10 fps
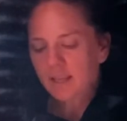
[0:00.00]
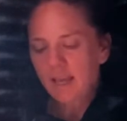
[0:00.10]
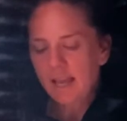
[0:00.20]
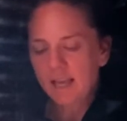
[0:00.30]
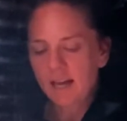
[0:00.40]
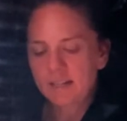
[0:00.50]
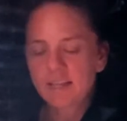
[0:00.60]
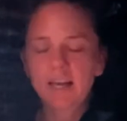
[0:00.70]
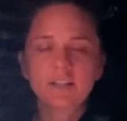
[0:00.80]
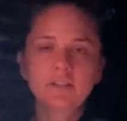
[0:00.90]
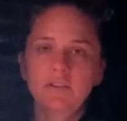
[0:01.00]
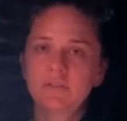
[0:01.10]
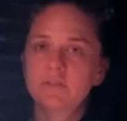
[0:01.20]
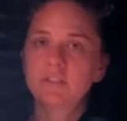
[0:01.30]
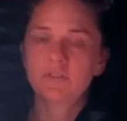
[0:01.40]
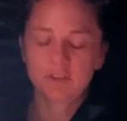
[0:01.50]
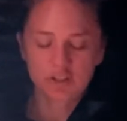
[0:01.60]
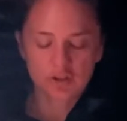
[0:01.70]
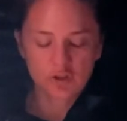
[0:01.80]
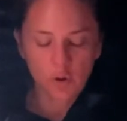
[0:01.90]
and had a
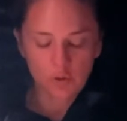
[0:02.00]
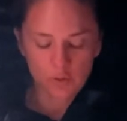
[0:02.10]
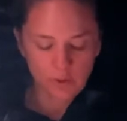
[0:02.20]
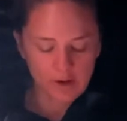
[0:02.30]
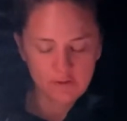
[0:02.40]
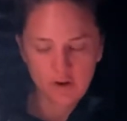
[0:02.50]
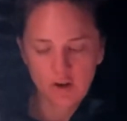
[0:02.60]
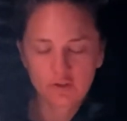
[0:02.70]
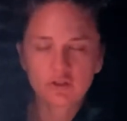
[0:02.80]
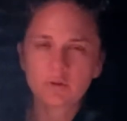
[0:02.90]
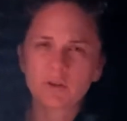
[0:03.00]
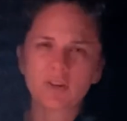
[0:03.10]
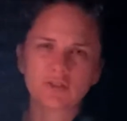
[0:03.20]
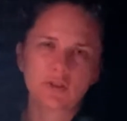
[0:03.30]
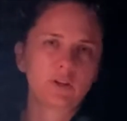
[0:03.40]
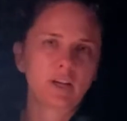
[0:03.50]
different total rainfall. So you would also look